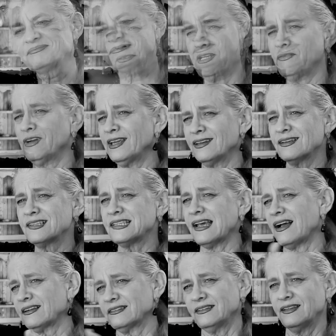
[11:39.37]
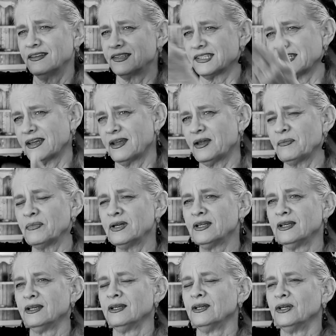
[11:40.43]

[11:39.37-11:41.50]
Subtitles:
You never get exactly the same